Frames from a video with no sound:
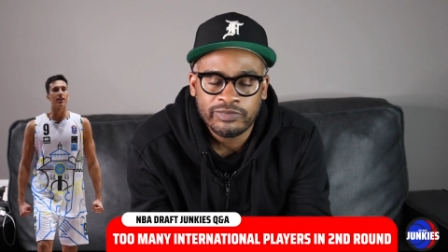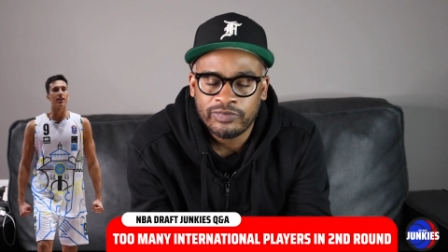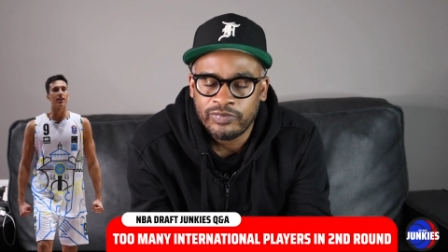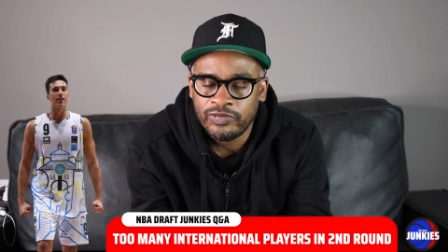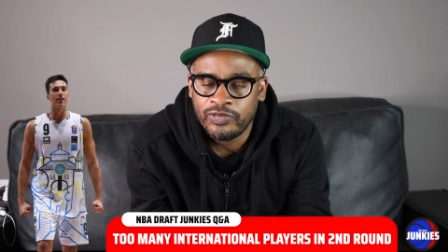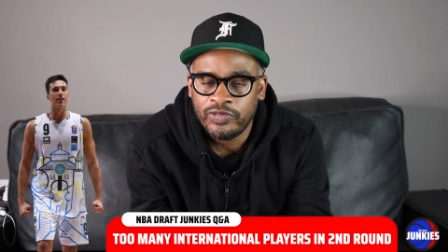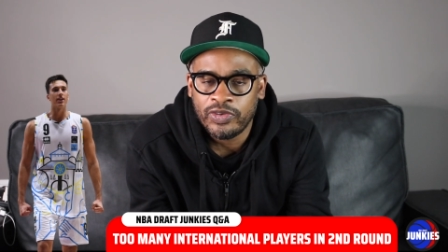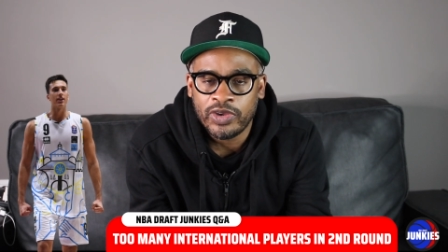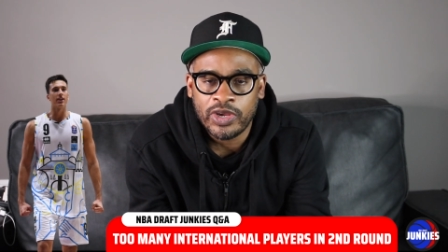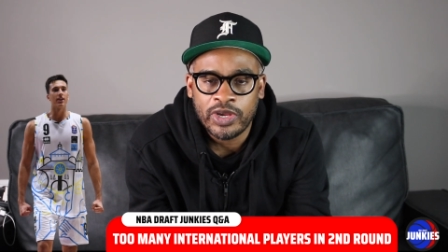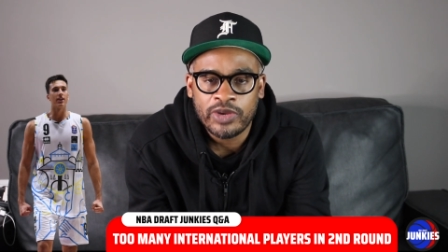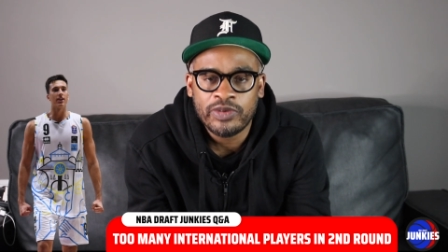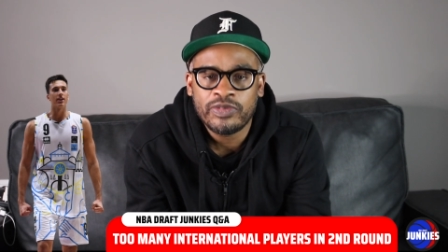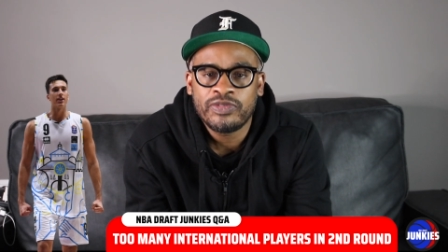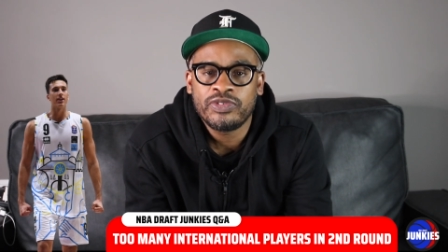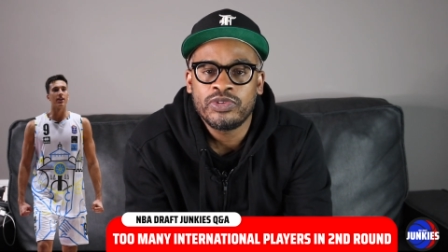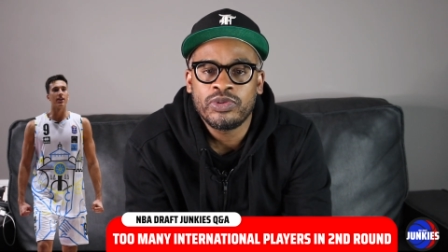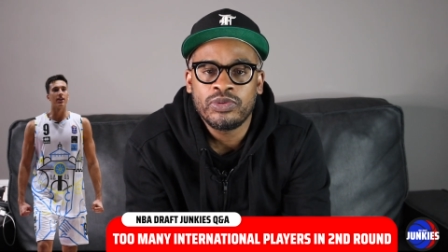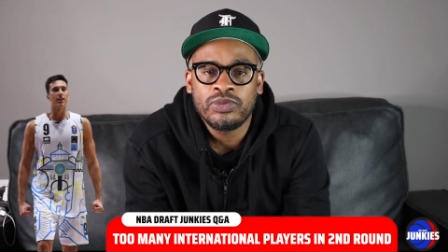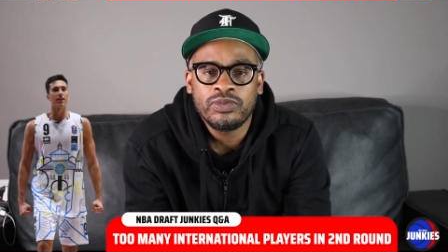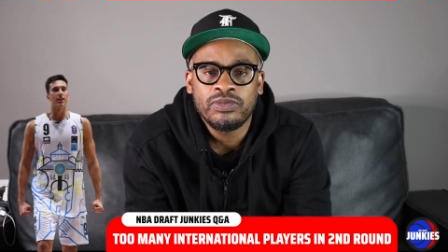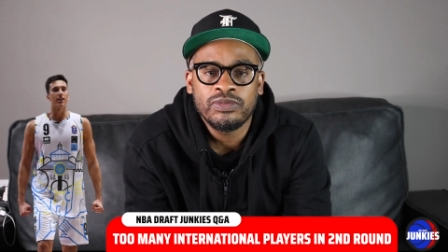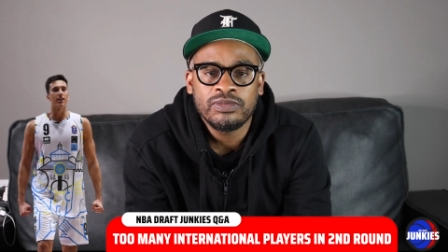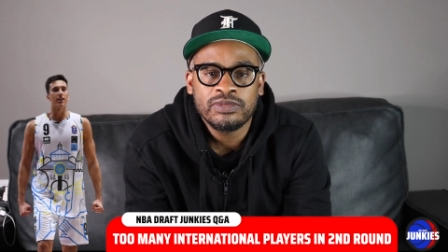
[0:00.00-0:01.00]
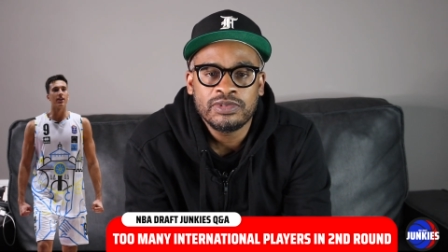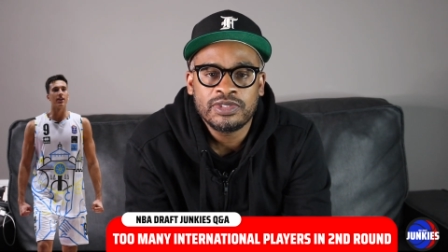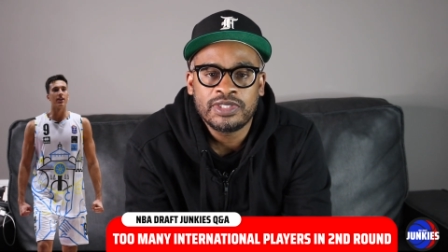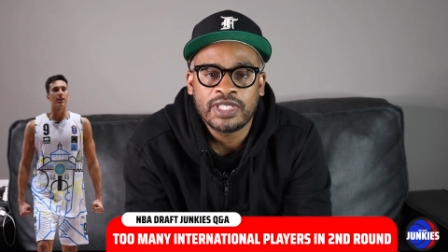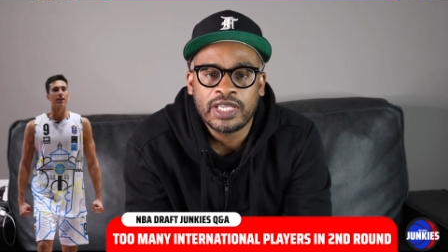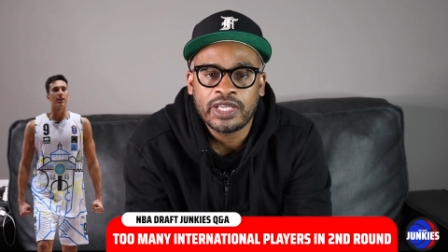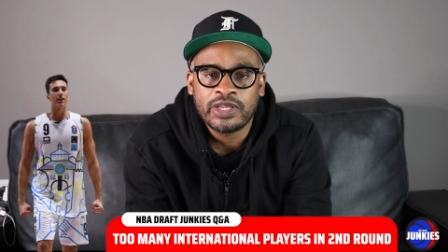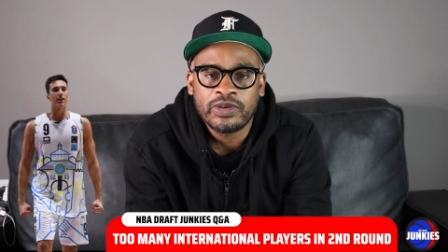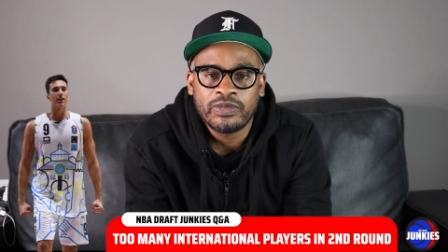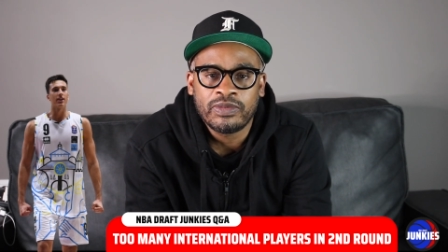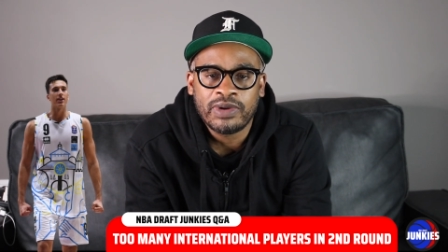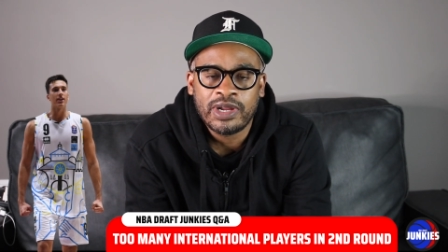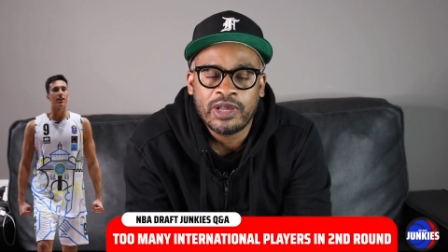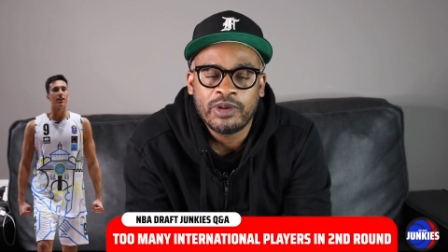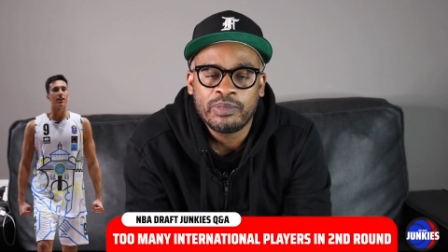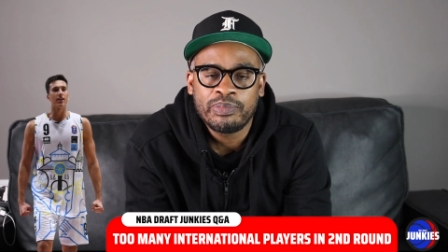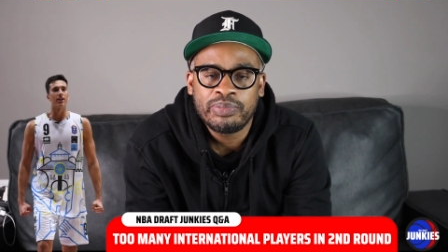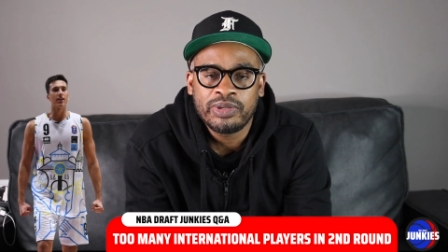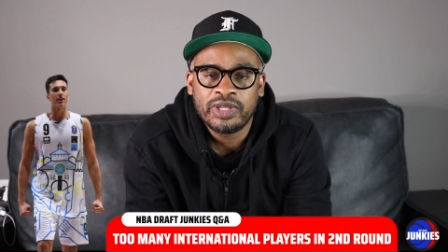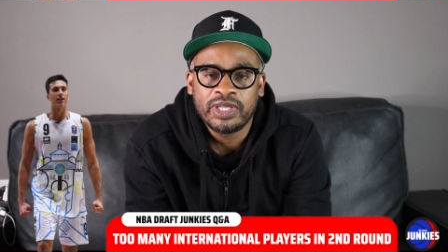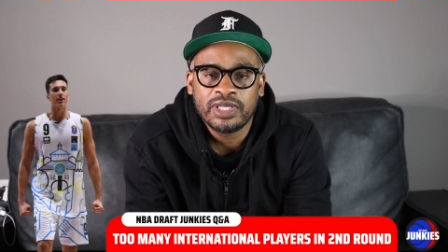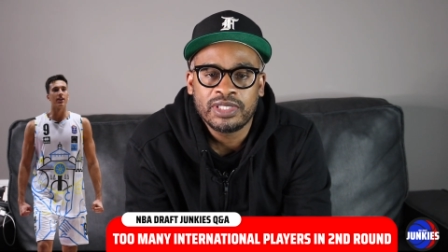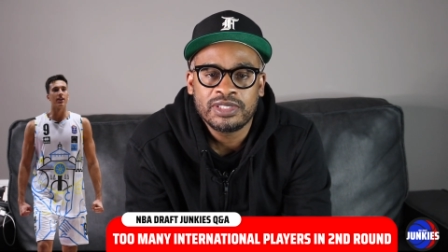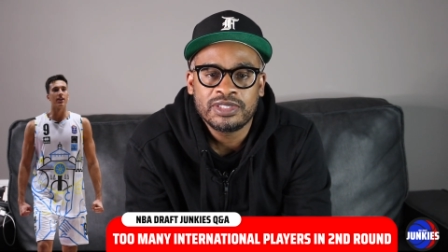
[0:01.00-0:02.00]
very few second-round
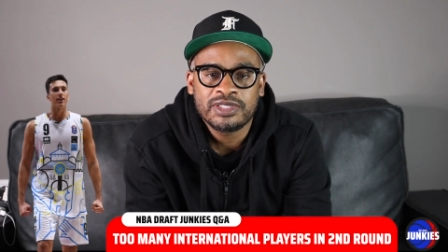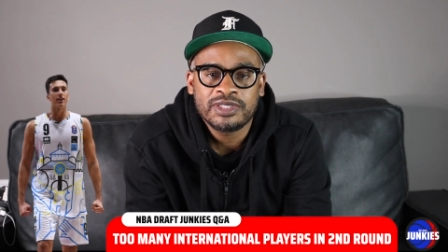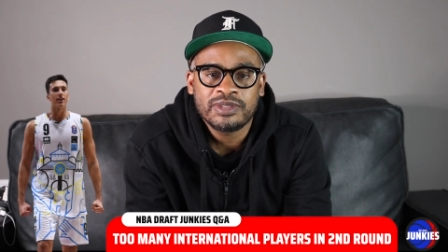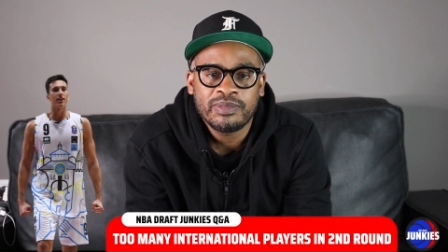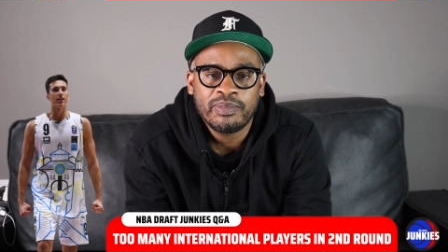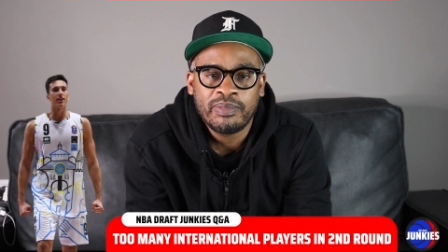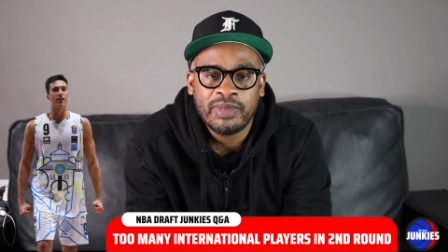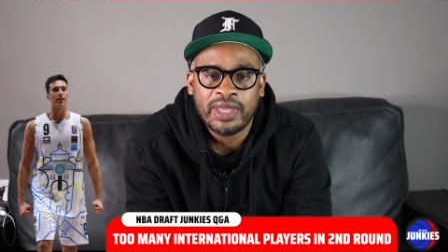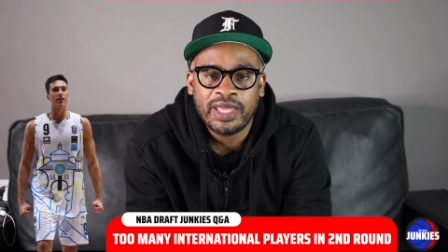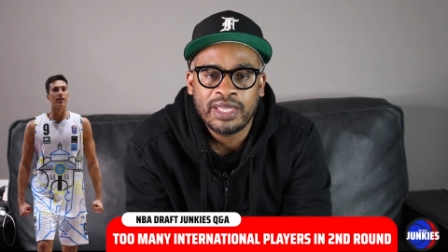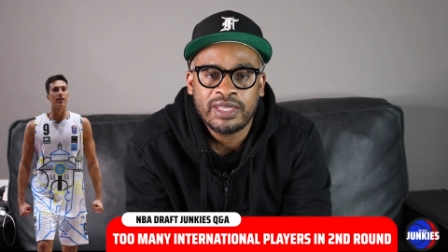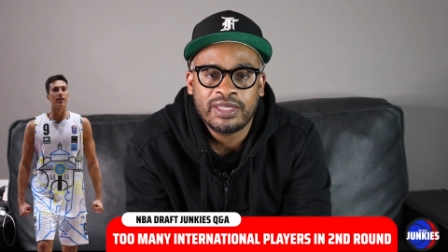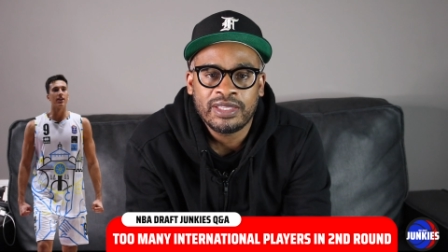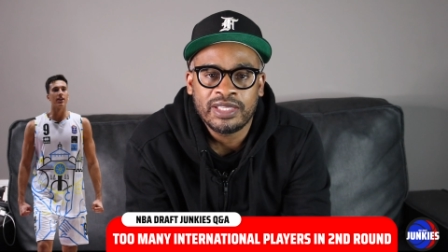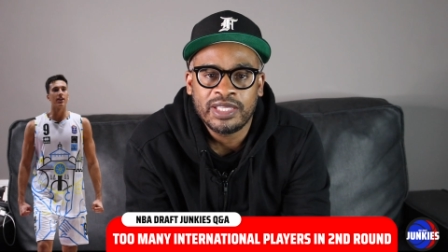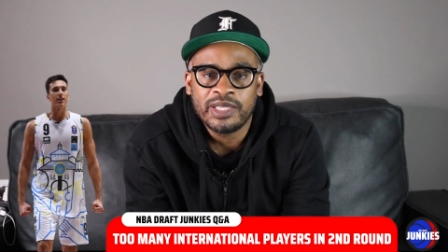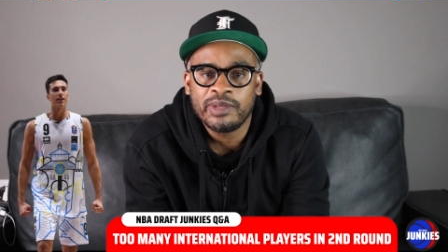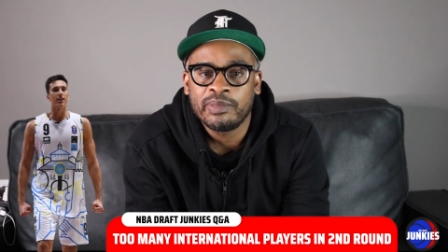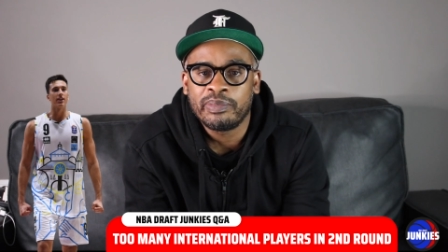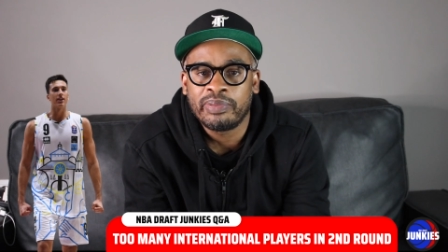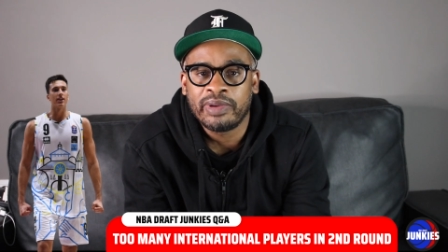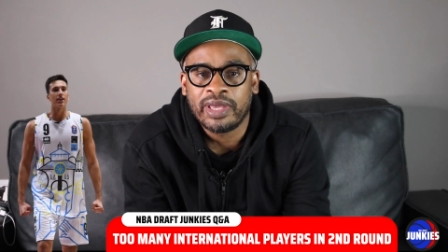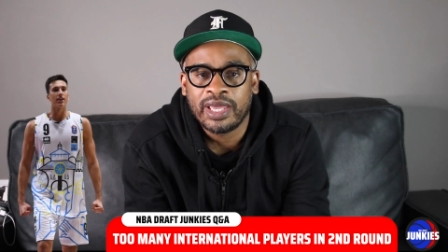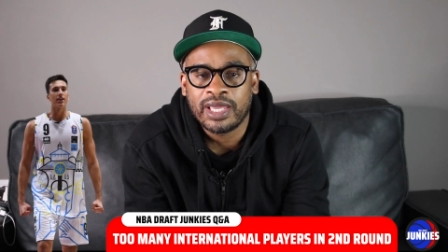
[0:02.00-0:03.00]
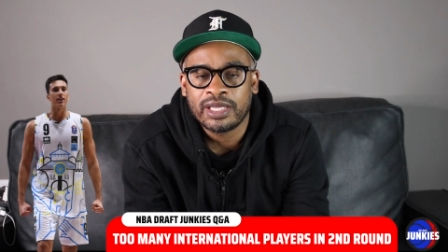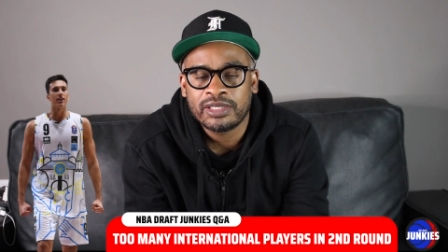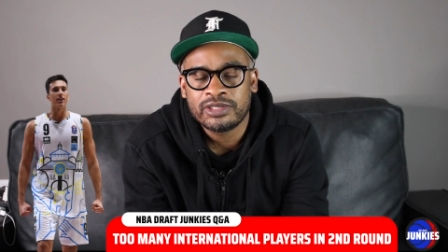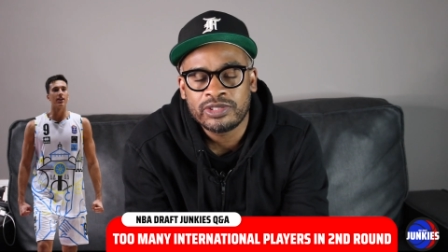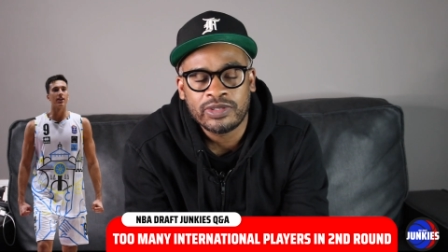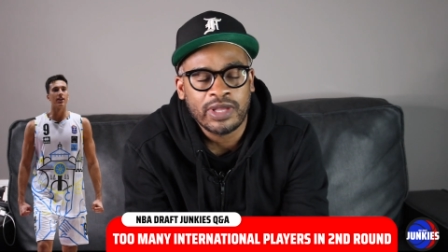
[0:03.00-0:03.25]
picks make an impact.